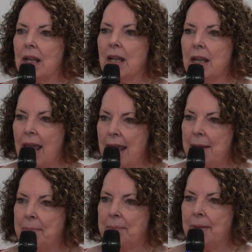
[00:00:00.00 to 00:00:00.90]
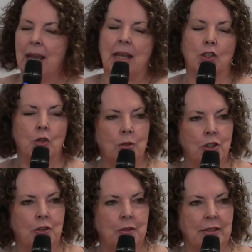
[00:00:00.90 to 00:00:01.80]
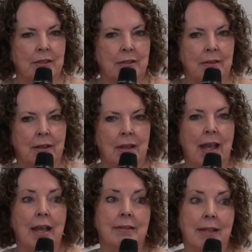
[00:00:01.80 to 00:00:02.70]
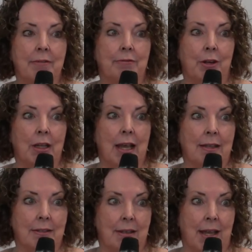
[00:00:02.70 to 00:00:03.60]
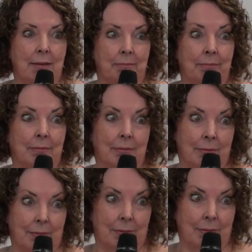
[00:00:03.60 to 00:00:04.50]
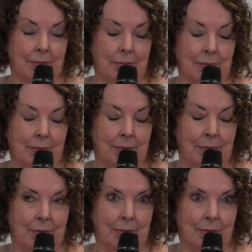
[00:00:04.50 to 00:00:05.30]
lame, and torturous. How's that for a last name? Wow.